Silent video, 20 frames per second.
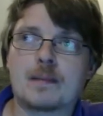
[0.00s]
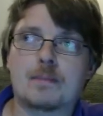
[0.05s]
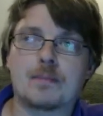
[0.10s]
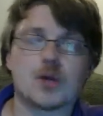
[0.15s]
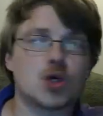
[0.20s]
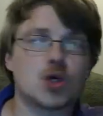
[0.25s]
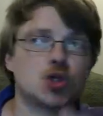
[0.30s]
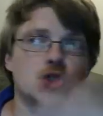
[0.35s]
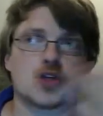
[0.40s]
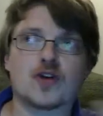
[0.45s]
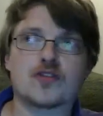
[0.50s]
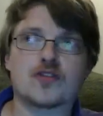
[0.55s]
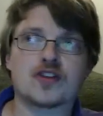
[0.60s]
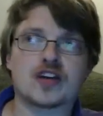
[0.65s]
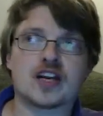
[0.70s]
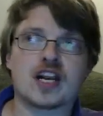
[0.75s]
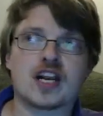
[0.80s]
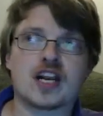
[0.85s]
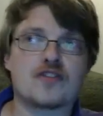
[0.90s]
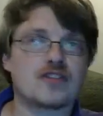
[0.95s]
pushed off a
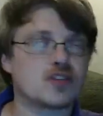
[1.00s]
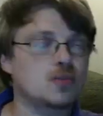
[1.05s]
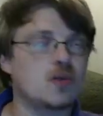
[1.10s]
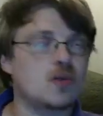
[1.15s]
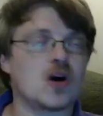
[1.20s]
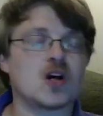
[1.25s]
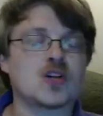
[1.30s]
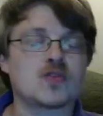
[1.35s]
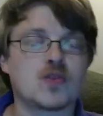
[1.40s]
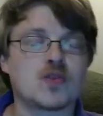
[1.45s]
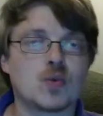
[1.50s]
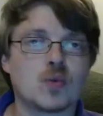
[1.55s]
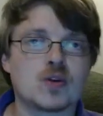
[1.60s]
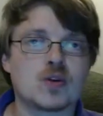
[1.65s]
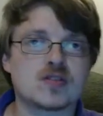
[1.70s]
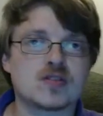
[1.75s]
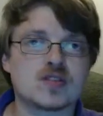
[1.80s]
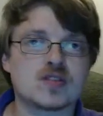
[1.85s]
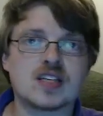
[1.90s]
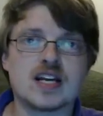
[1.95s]
cliff as part of a
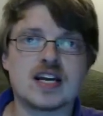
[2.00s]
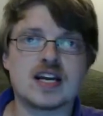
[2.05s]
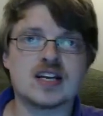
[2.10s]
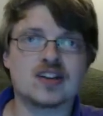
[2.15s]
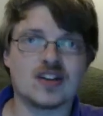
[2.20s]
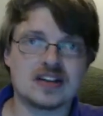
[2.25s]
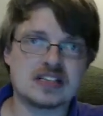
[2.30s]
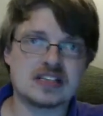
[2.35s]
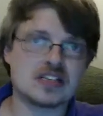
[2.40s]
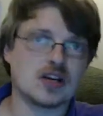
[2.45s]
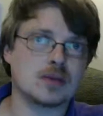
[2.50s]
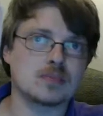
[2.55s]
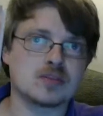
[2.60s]
once-a-year nighttime